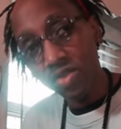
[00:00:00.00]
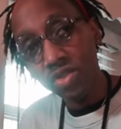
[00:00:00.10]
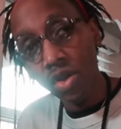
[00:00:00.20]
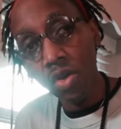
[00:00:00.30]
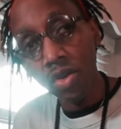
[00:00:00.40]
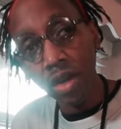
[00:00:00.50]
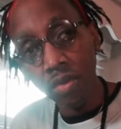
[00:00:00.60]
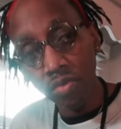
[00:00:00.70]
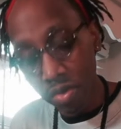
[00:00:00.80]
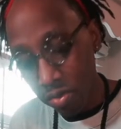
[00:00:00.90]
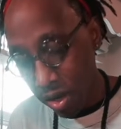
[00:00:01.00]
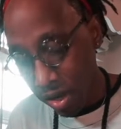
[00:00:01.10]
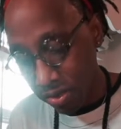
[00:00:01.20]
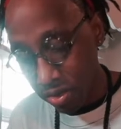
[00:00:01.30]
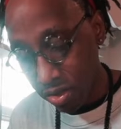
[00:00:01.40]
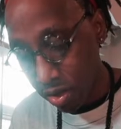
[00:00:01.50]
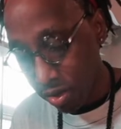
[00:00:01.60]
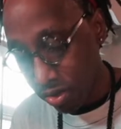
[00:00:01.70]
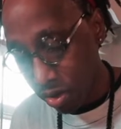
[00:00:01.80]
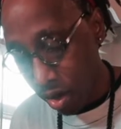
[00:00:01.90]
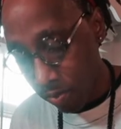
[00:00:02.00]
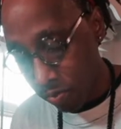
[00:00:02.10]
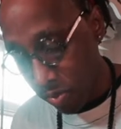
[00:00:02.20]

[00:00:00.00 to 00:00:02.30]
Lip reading: you're stirring it up real nice until it starts